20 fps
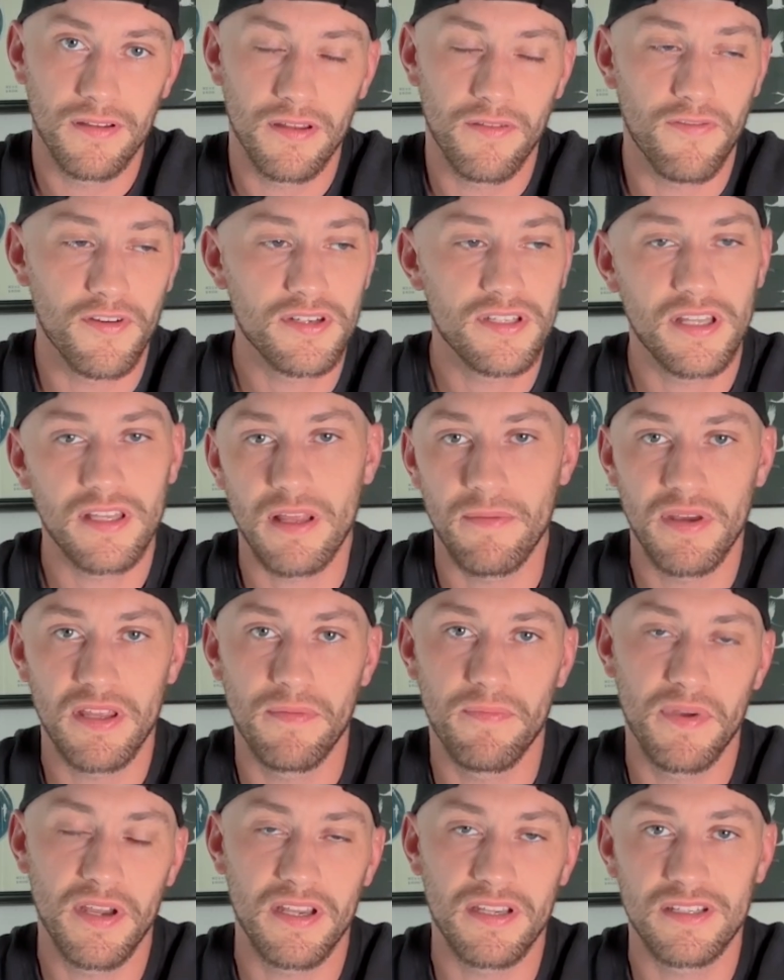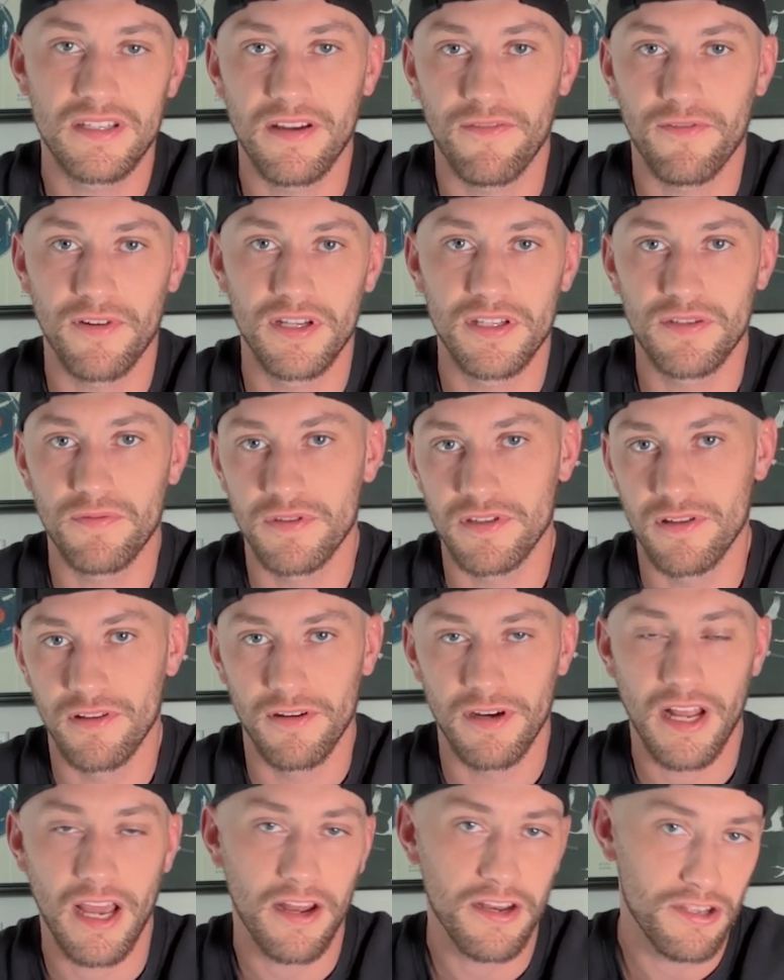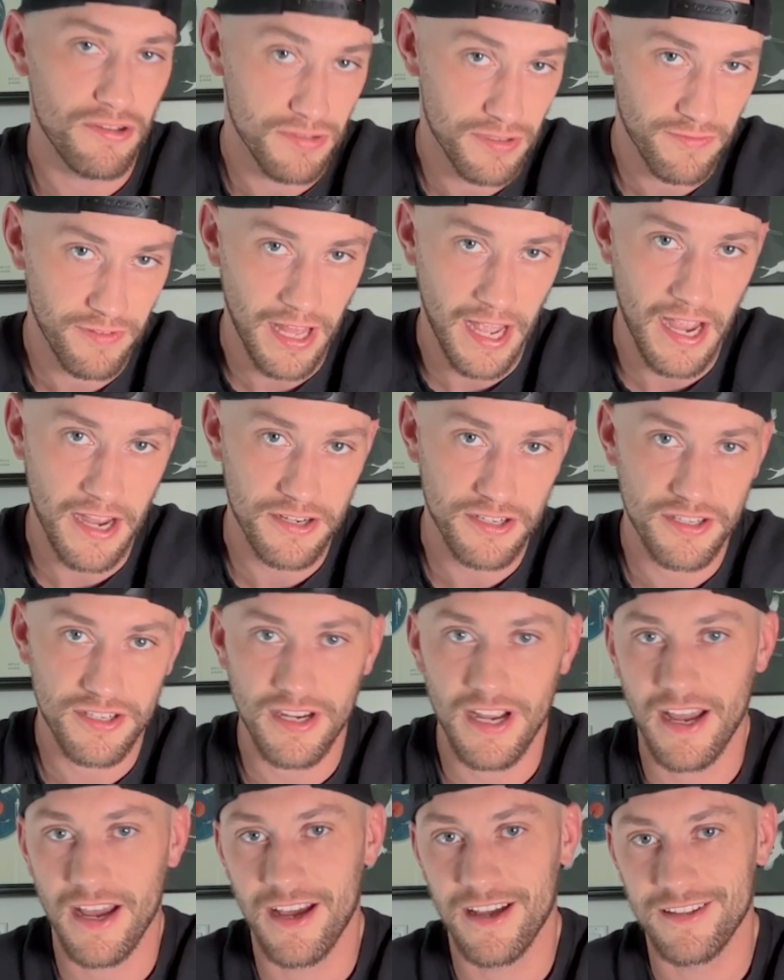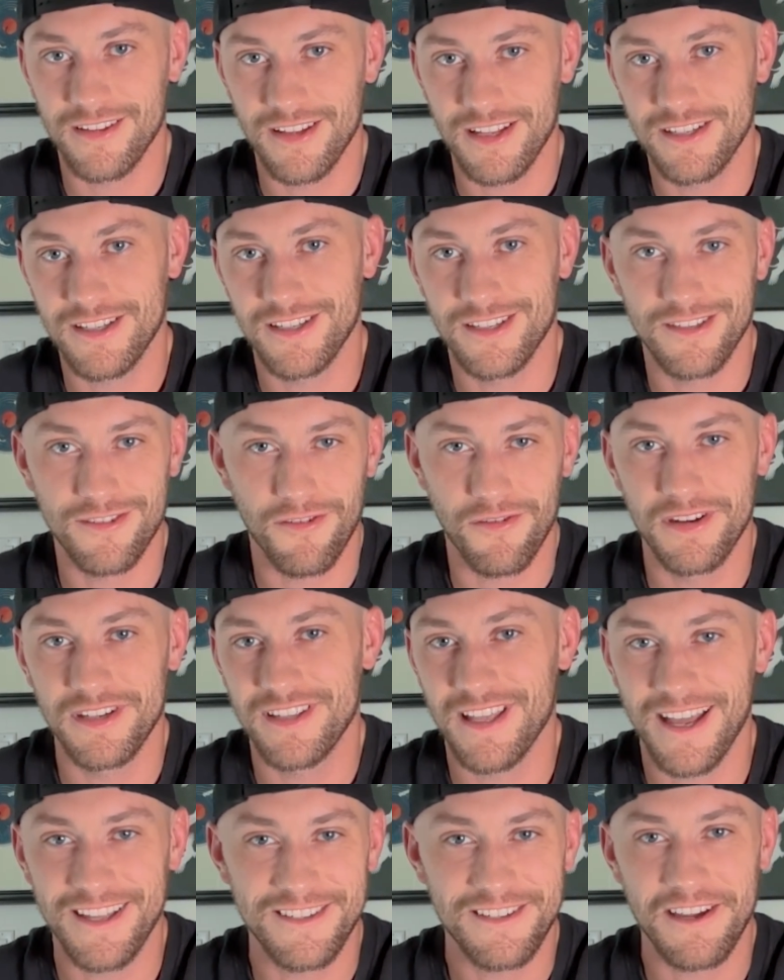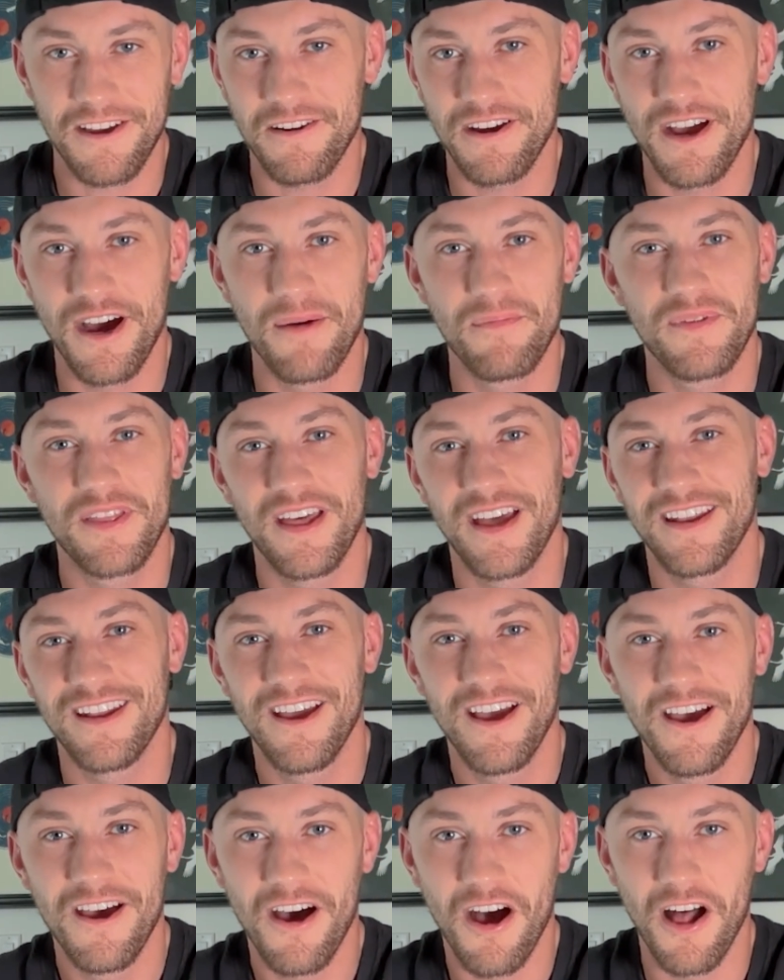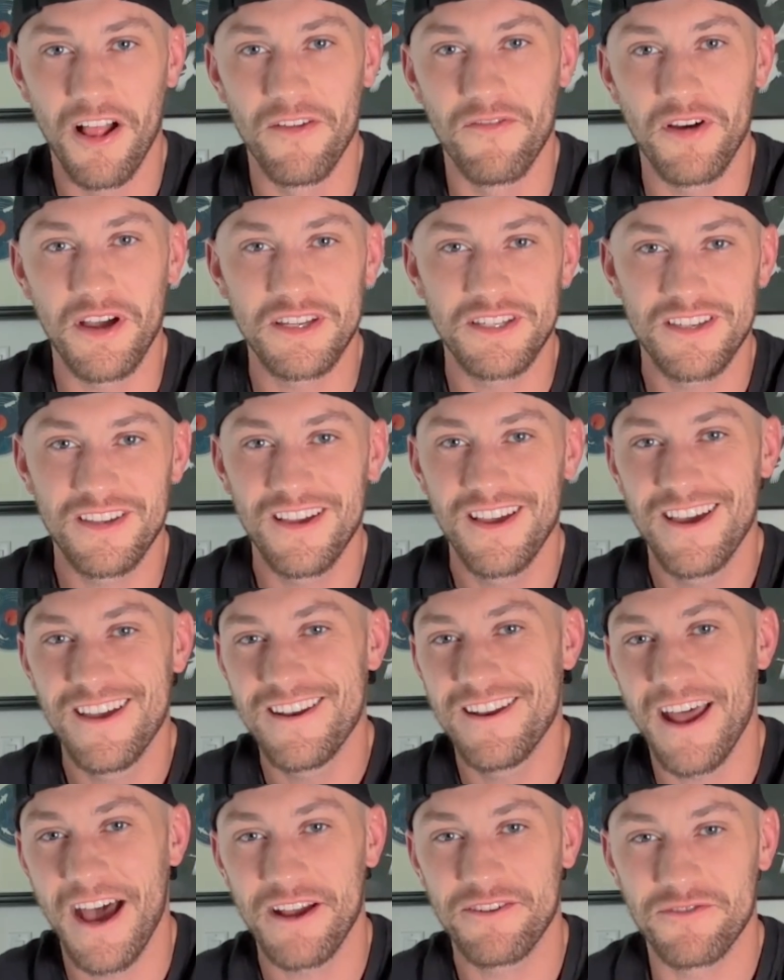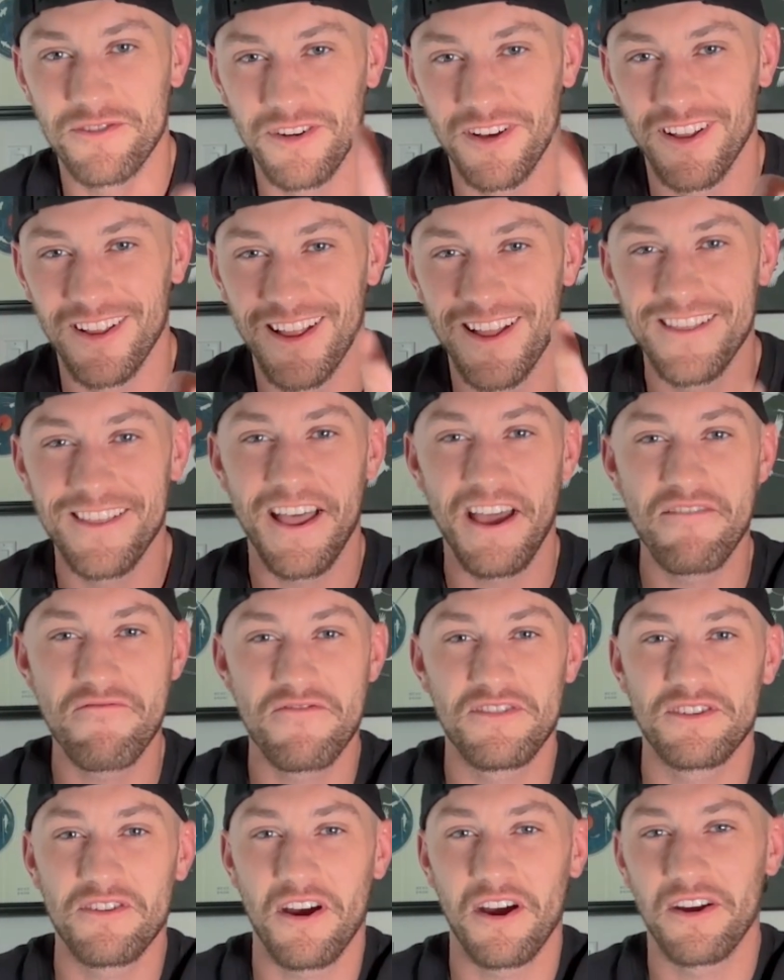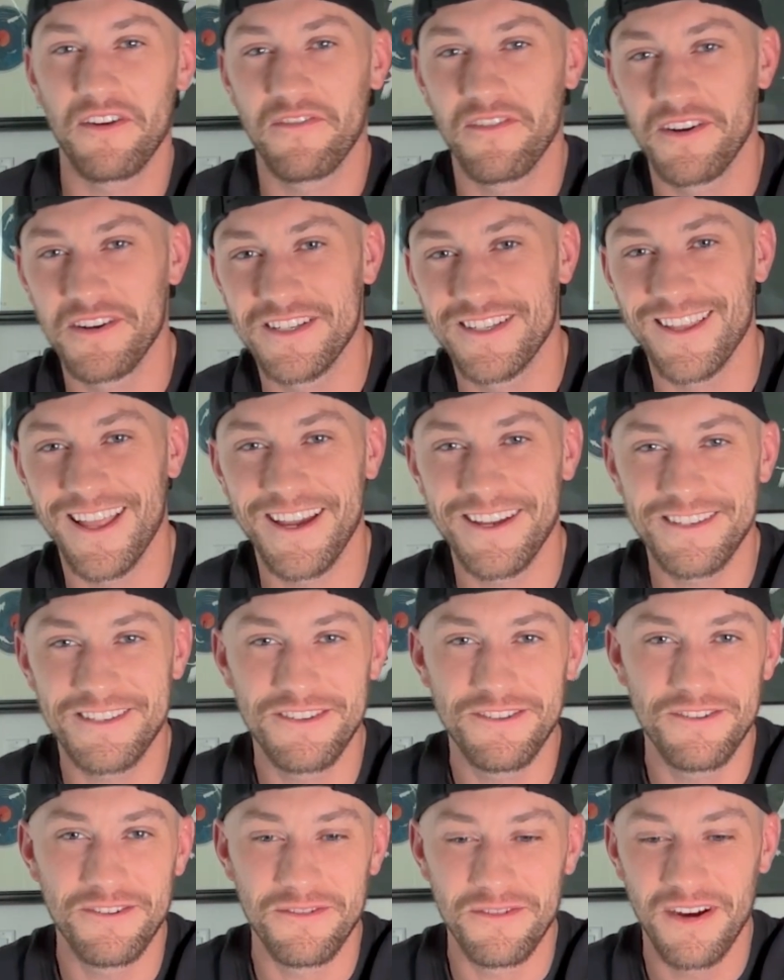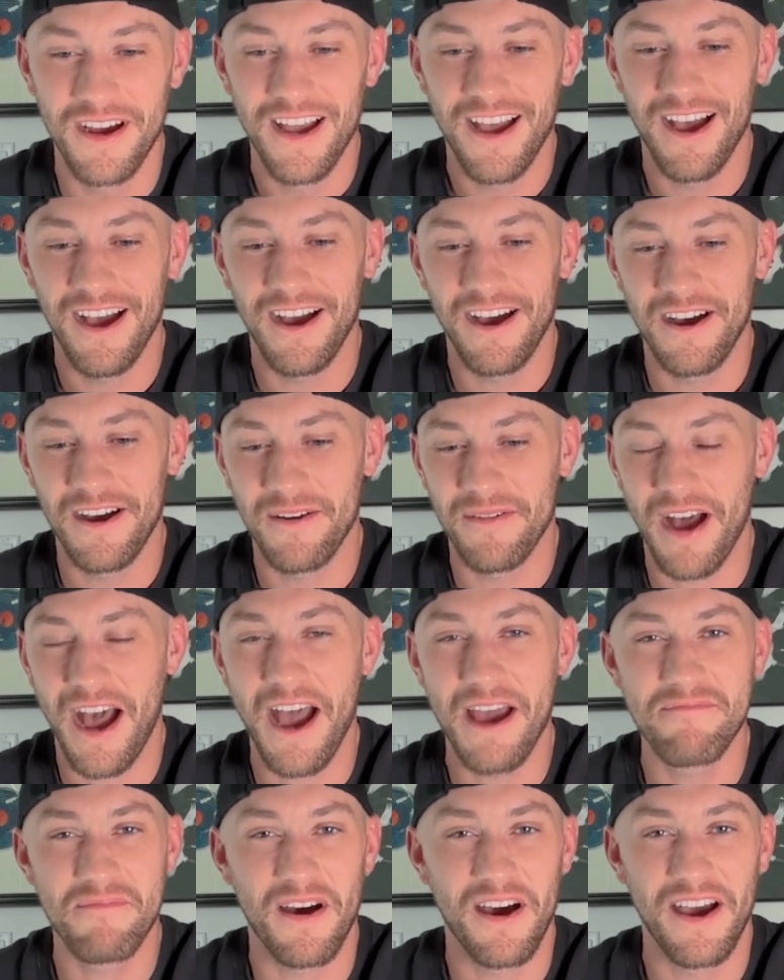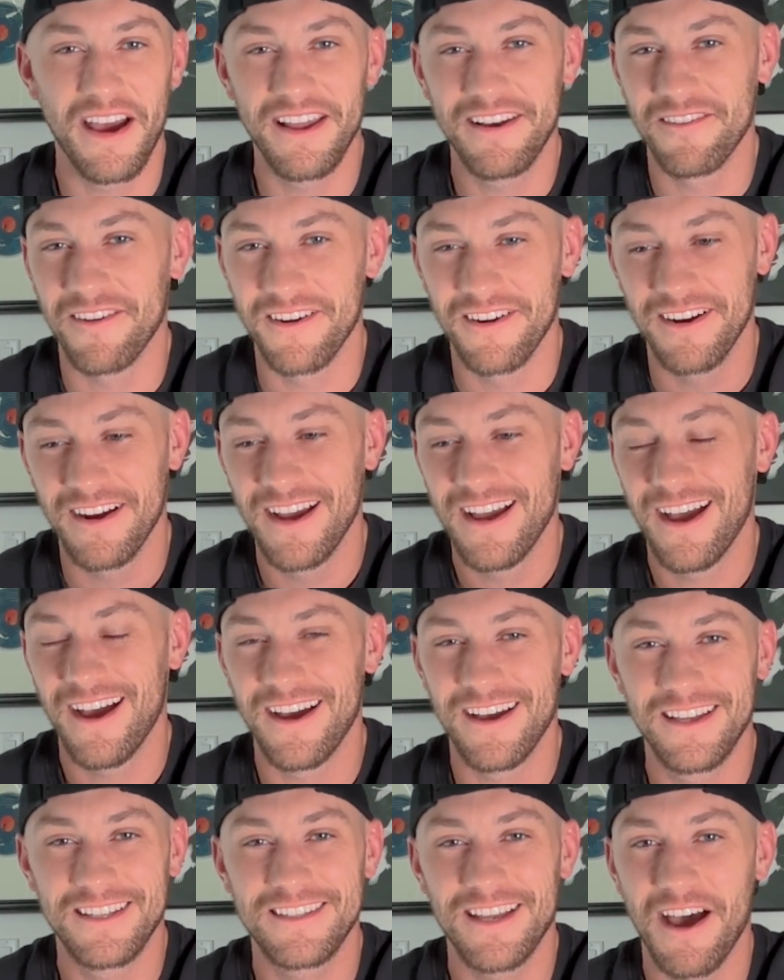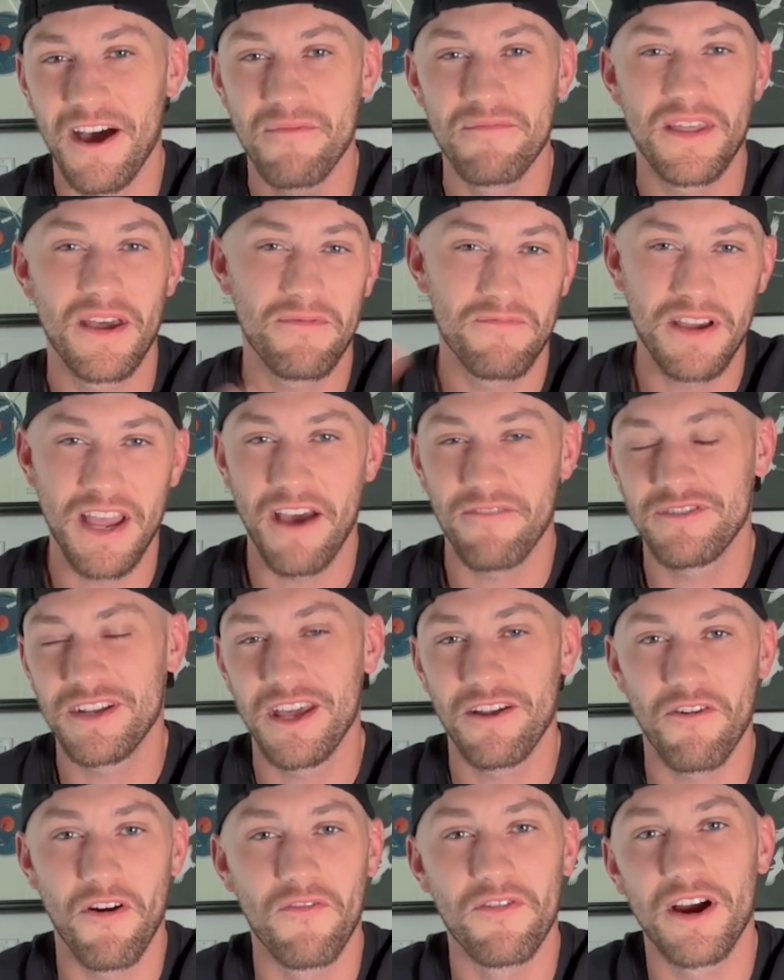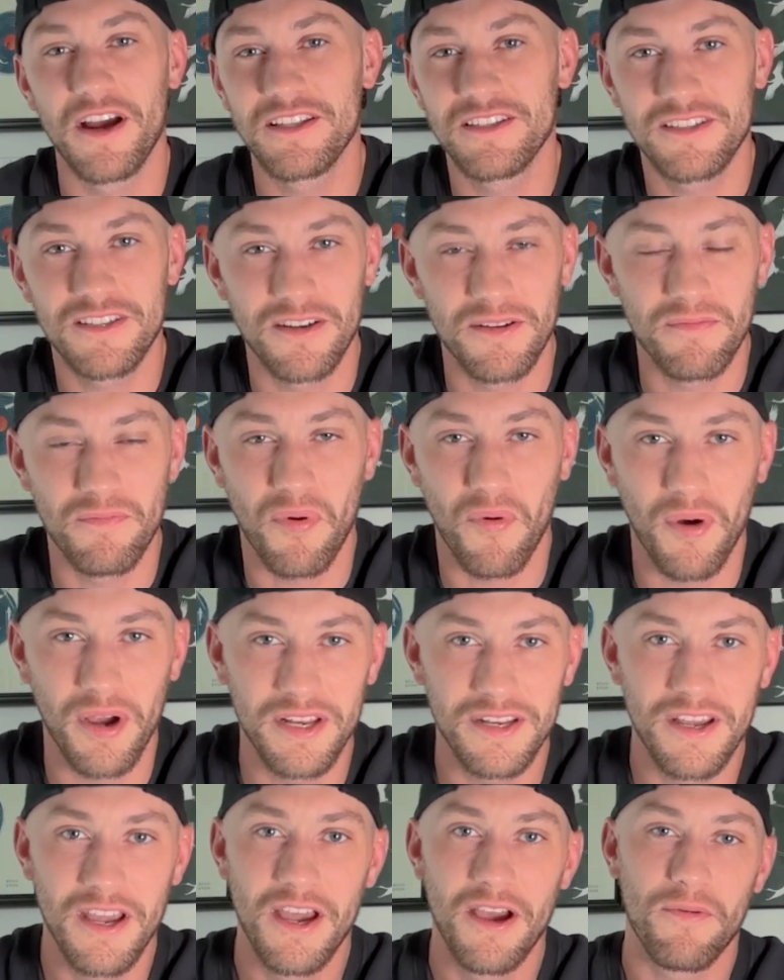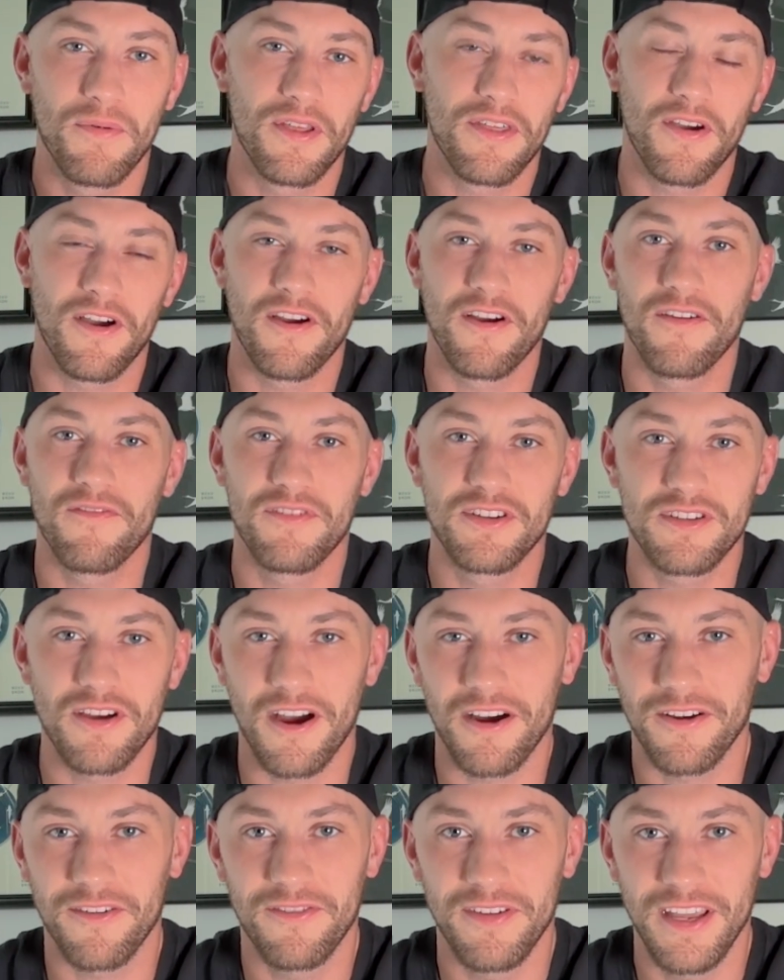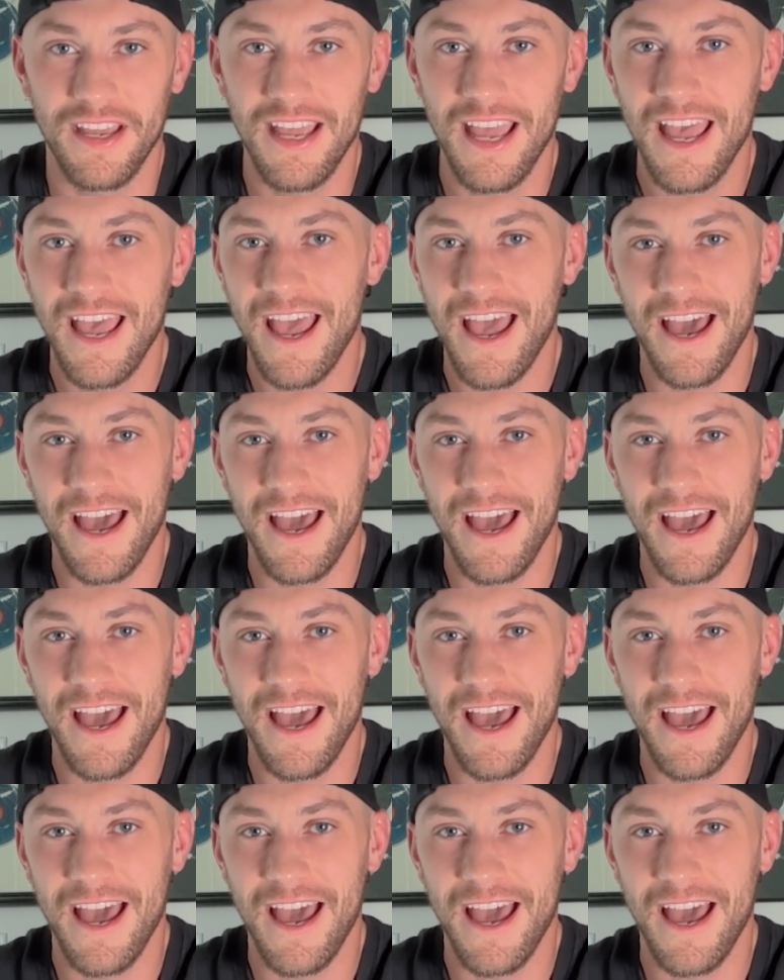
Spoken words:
The first thing that made the biggest difference was learning how to use flash, and this is always that scary hump that all of us natural light photographers like to hide behind, or it's a hump that we have to get over at a certain point with our photography,